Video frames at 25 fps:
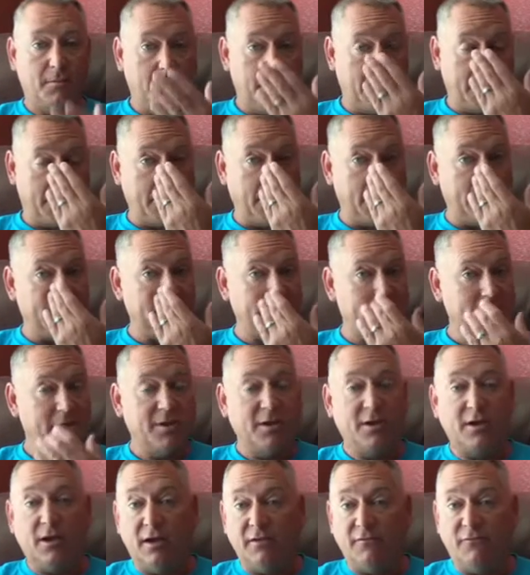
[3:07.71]
because
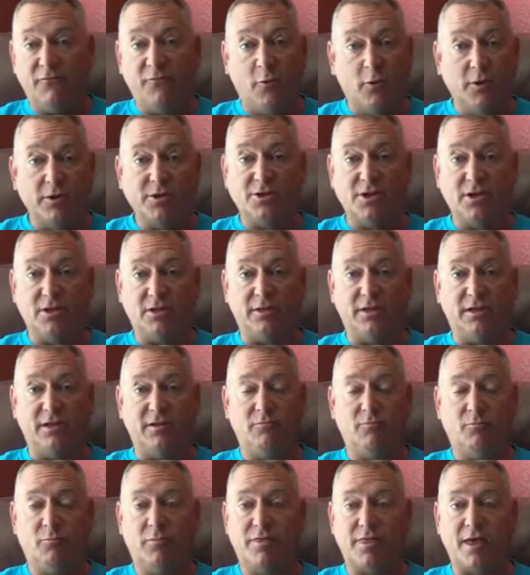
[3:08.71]

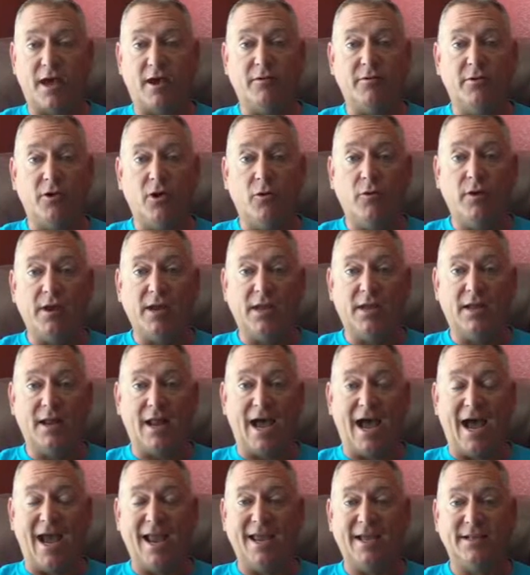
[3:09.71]
unfortunately, without knowing it,
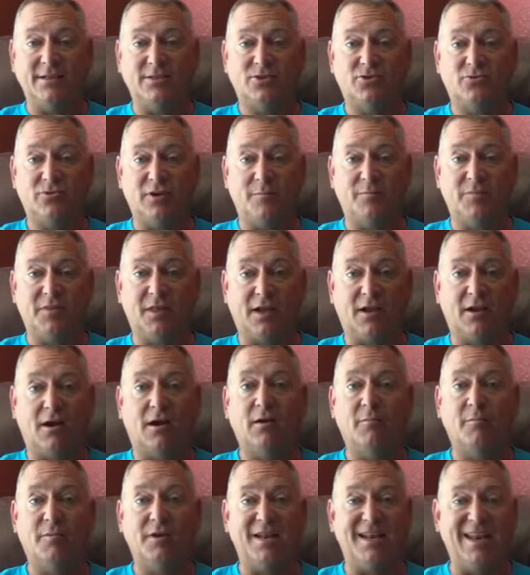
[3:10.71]
I had stripped the
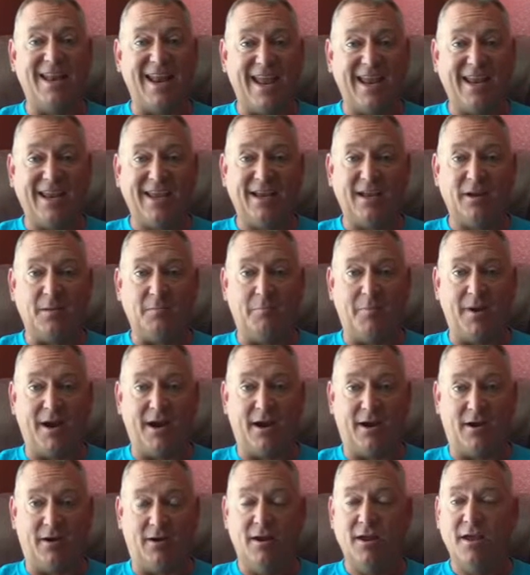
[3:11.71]
carpet naked and
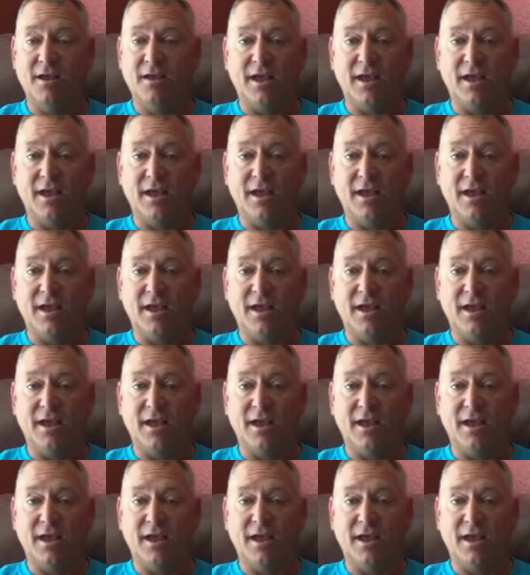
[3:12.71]
bare.